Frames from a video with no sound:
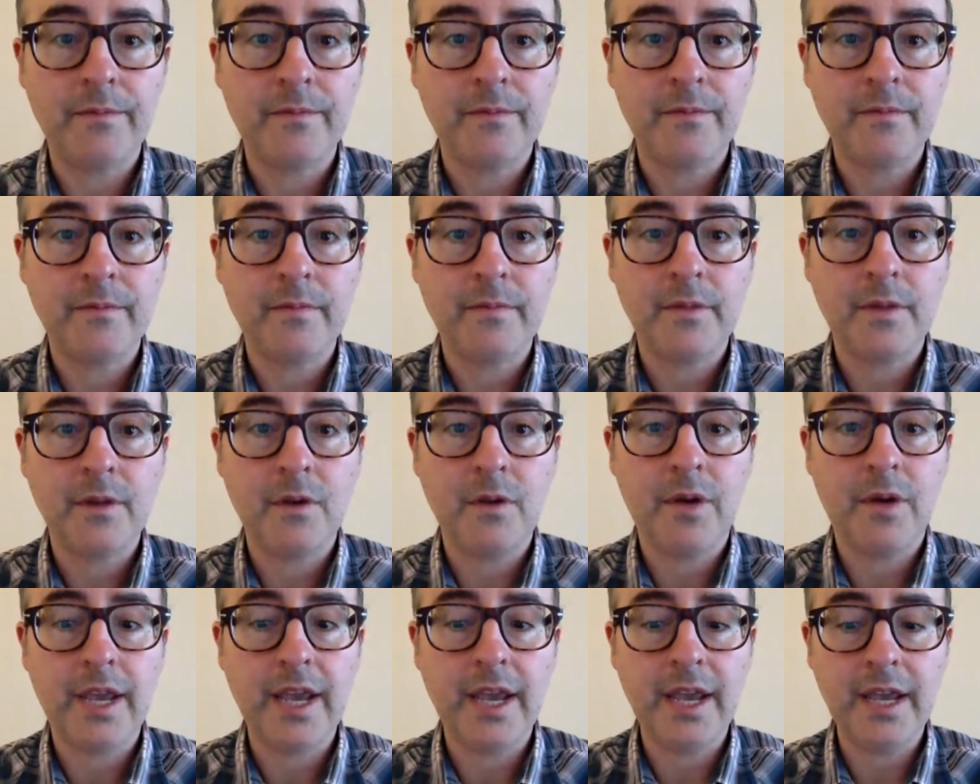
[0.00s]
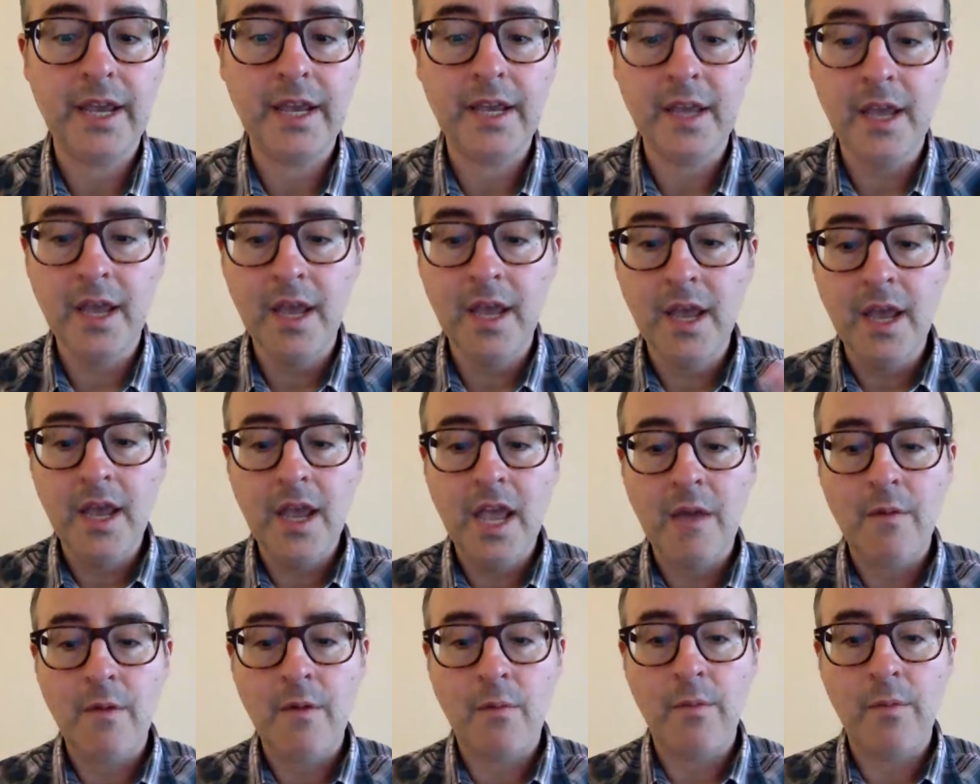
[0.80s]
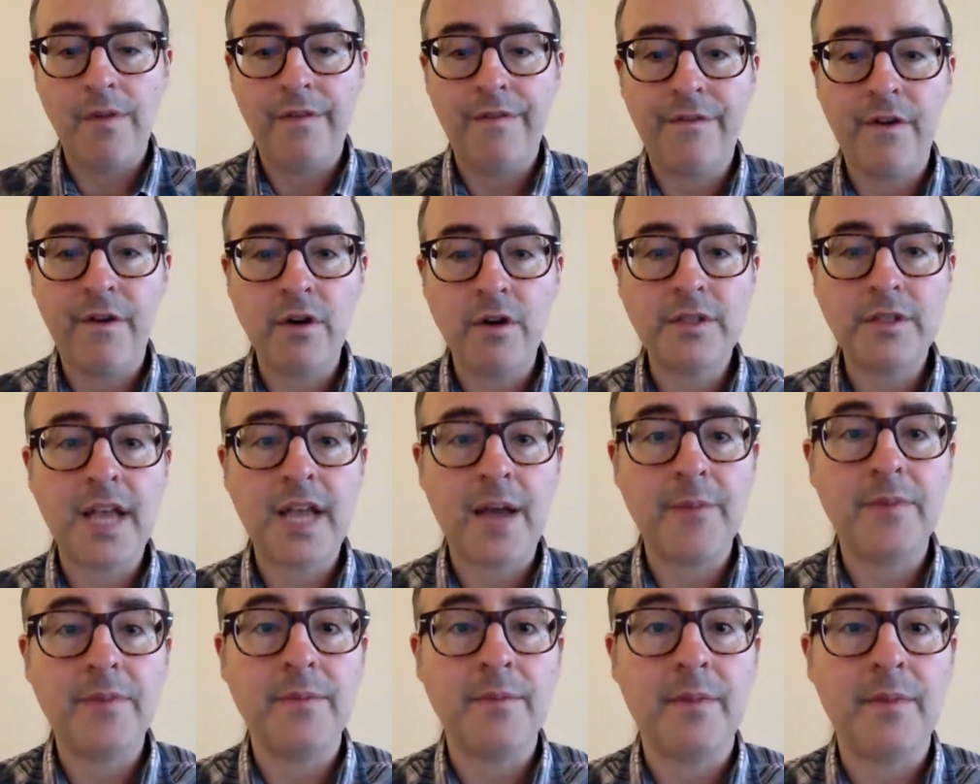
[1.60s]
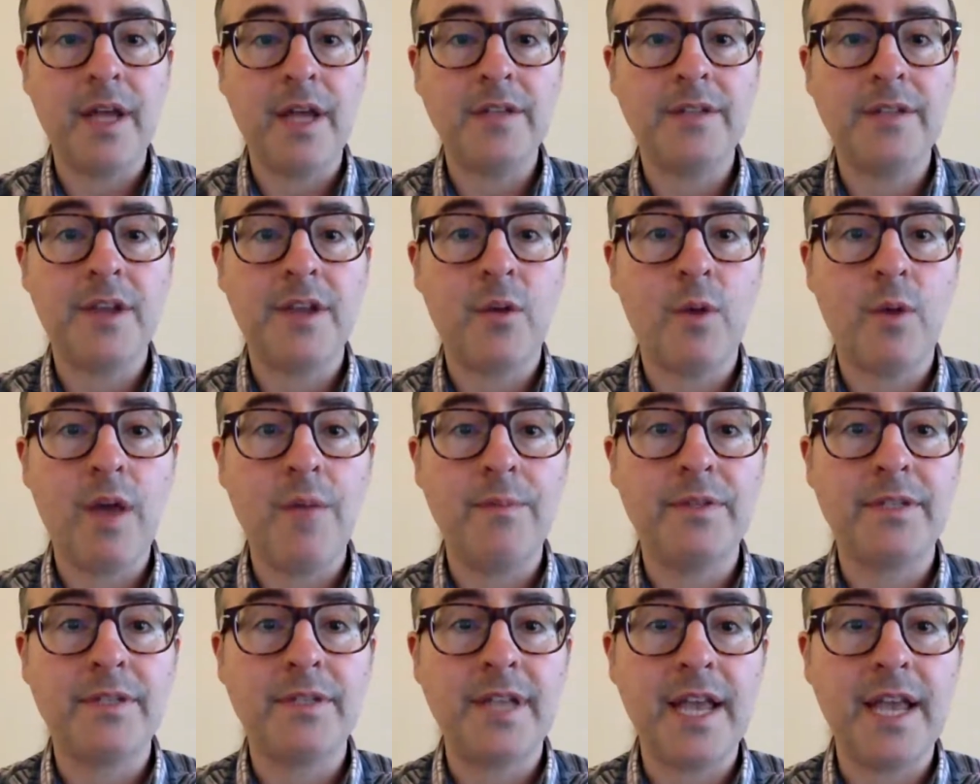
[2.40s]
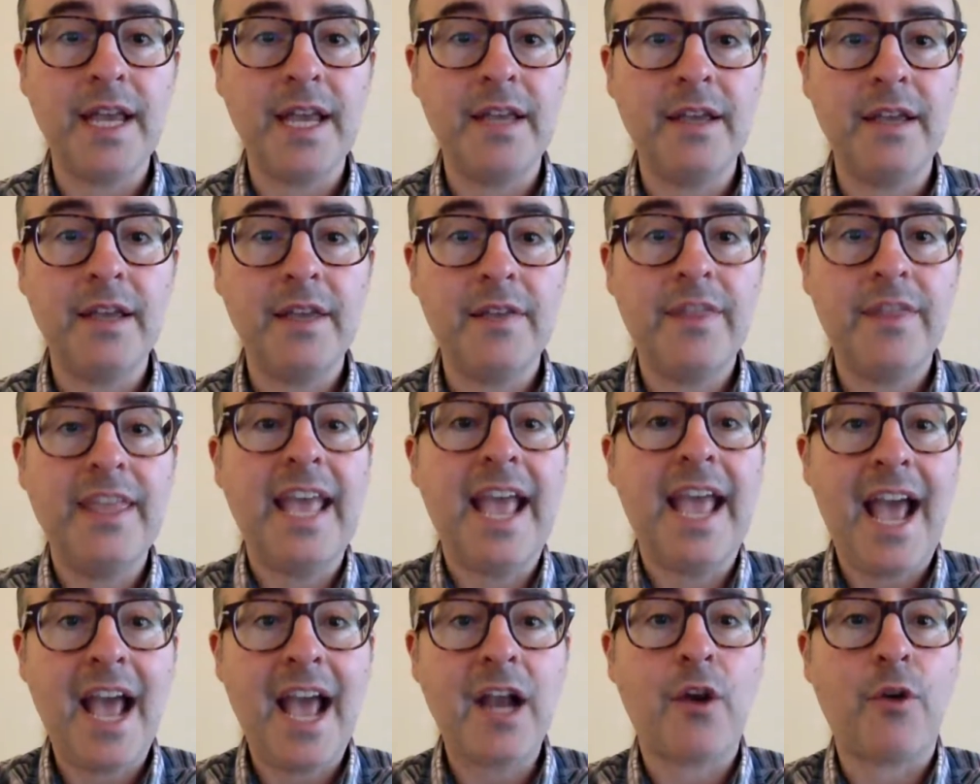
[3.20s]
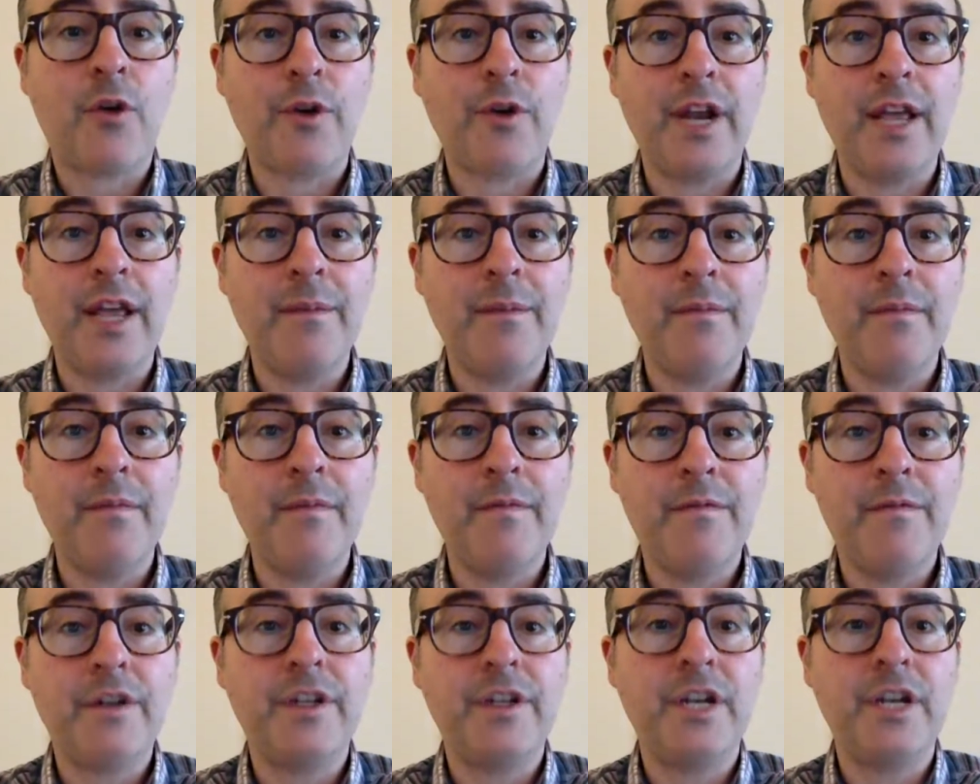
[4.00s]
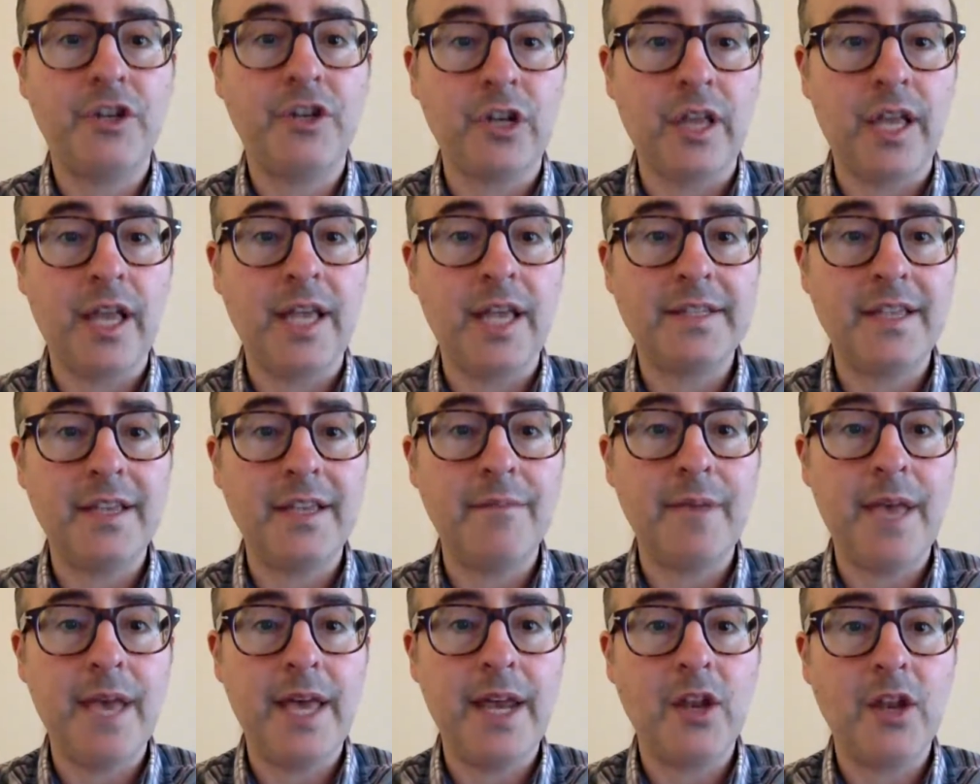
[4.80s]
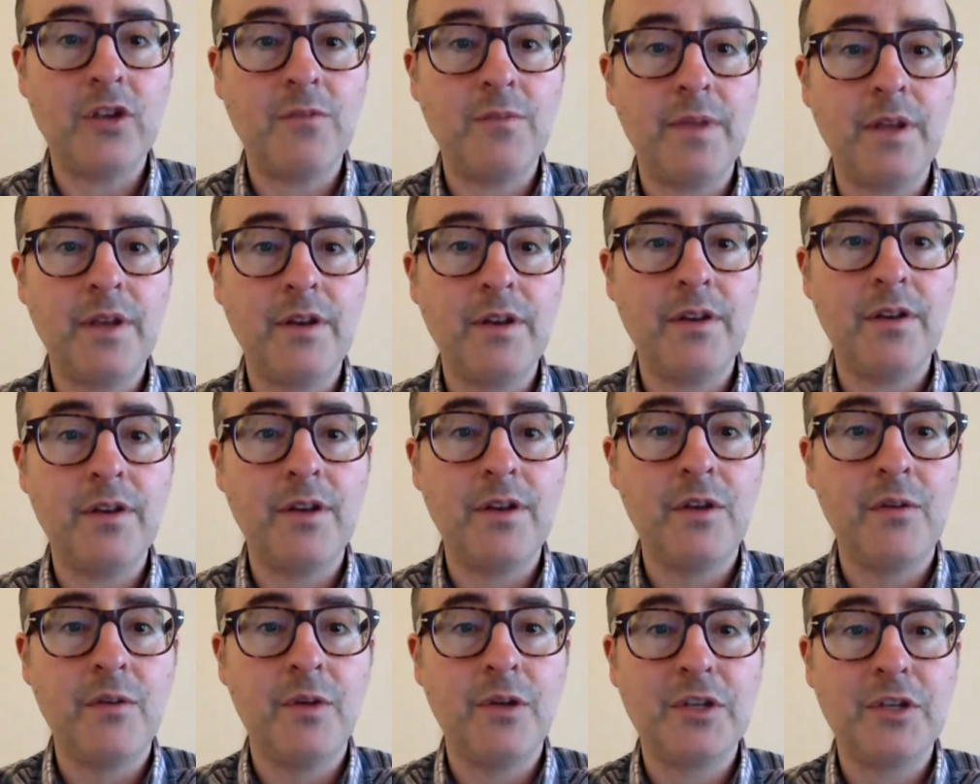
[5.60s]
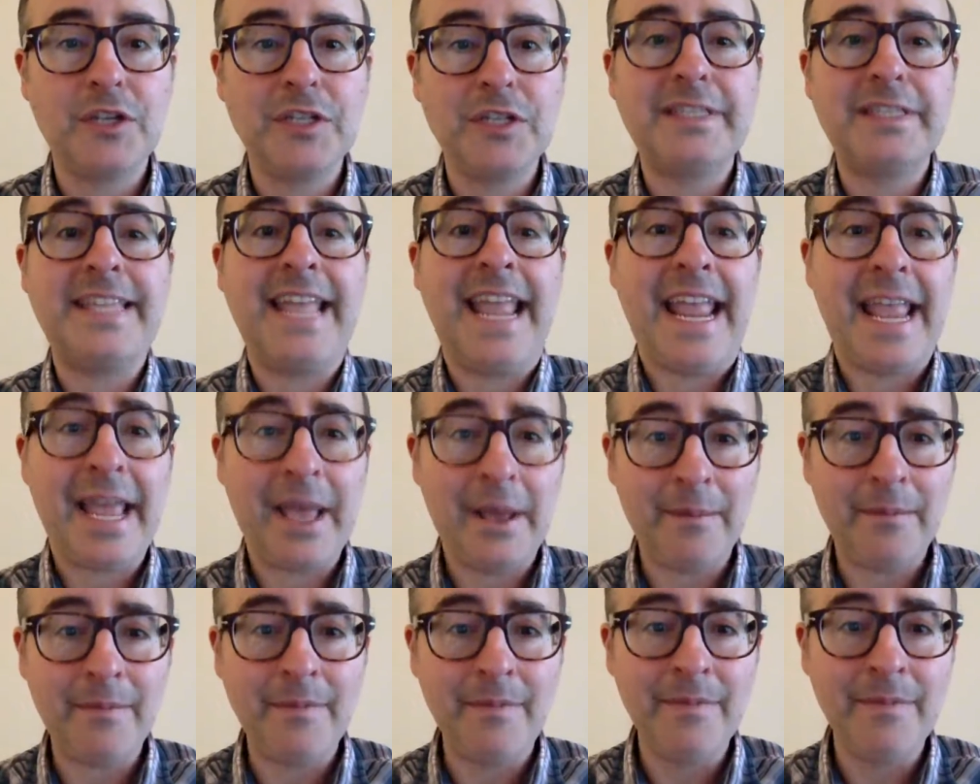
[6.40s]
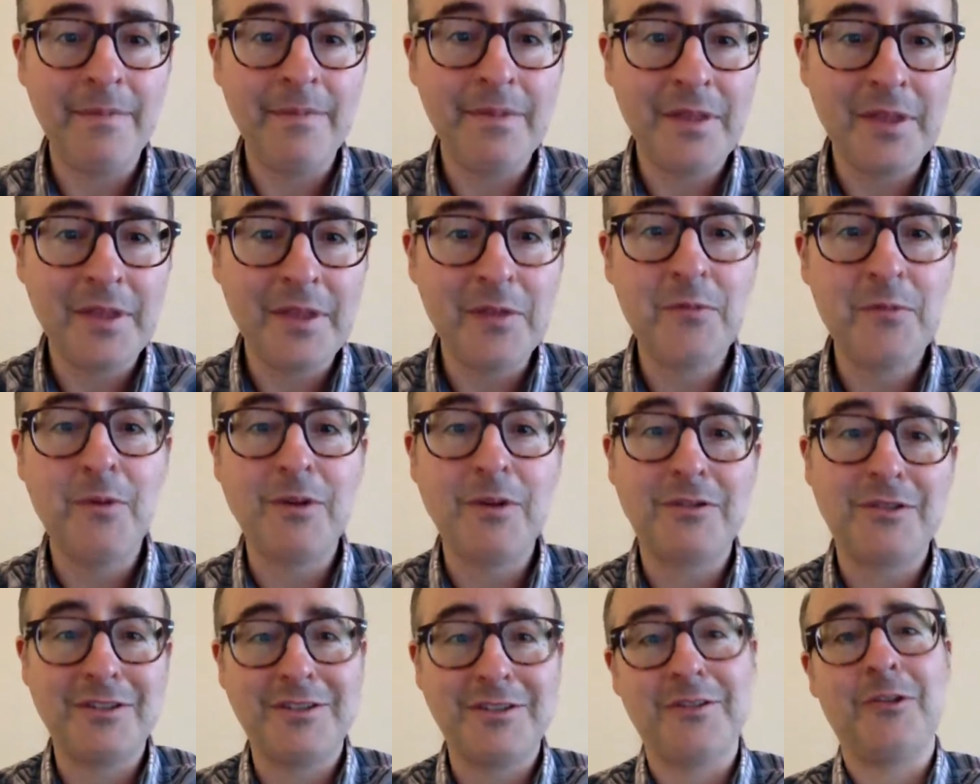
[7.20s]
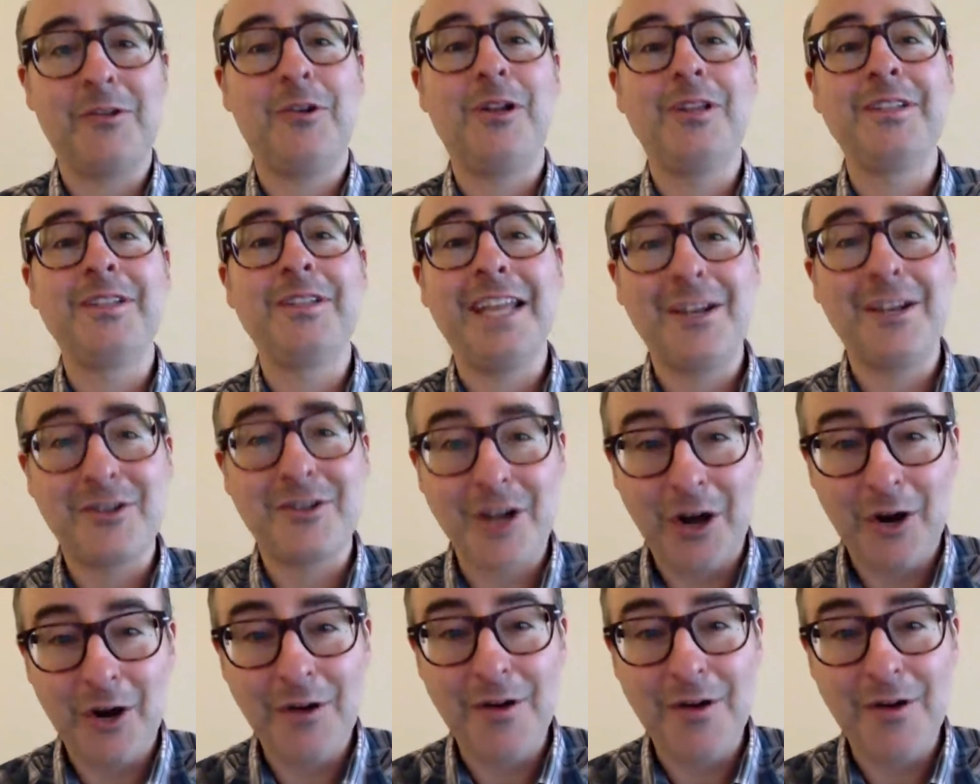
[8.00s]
Okay. And when we first optimized their website, the acronym for digital asset management, which is DAM, which is an all-day joke,